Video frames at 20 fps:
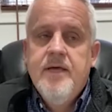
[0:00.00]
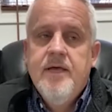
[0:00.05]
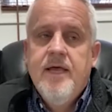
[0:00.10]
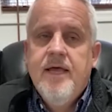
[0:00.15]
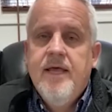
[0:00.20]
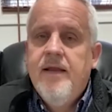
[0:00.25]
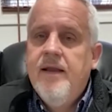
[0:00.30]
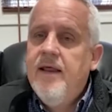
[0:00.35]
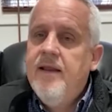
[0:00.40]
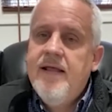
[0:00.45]

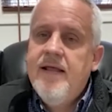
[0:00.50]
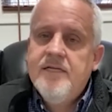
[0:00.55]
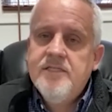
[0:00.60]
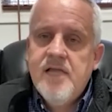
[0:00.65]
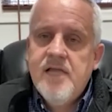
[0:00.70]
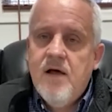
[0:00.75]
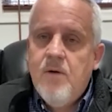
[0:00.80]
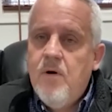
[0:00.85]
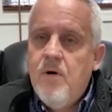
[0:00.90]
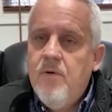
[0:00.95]
And, and that's
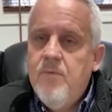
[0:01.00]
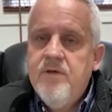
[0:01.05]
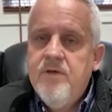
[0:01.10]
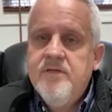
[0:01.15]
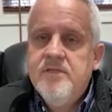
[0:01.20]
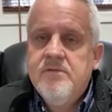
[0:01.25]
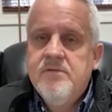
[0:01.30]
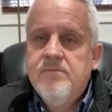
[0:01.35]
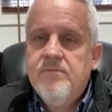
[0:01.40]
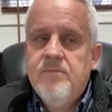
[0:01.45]
not what we,
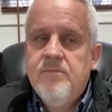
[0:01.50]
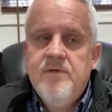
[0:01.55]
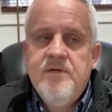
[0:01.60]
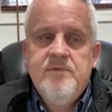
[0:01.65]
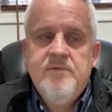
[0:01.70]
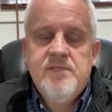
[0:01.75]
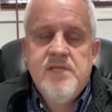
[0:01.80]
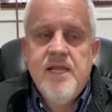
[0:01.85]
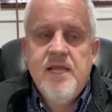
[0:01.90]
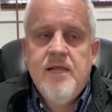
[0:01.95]
we've
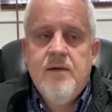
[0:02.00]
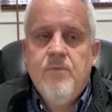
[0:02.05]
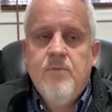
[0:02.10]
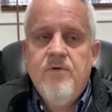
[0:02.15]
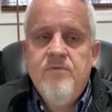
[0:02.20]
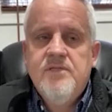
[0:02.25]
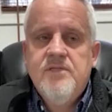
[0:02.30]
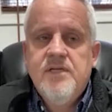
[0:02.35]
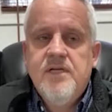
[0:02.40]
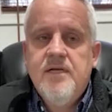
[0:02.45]
seen.
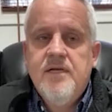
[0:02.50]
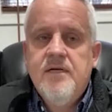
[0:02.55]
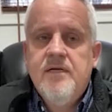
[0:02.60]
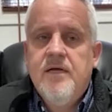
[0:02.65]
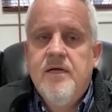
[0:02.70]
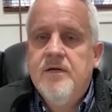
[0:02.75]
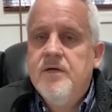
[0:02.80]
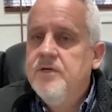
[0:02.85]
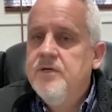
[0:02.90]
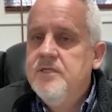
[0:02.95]
We've seen
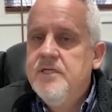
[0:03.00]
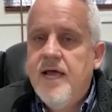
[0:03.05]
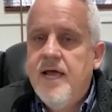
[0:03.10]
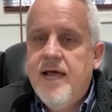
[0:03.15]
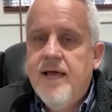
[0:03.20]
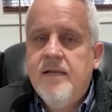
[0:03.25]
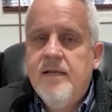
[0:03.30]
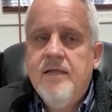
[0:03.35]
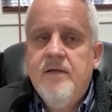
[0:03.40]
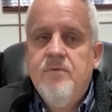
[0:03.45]
uh, good
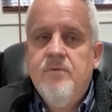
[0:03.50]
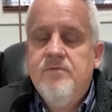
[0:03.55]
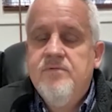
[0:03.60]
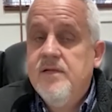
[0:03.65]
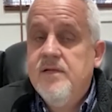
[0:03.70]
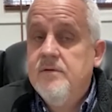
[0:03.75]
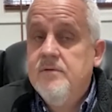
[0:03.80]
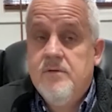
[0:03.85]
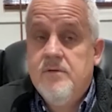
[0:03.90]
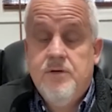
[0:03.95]
tackling, we've
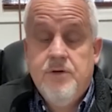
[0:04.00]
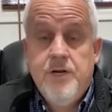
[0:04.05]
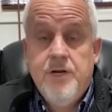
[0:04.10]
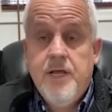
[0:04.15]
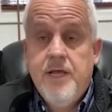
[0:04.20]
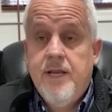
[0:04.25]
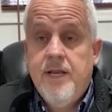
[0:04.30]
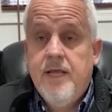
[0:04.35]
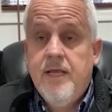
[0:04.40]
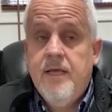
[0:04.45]
seen good
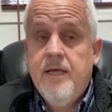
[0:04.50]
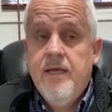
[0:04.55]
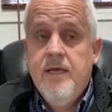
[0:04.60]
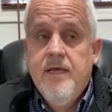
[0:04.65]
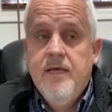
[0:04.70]
hitting.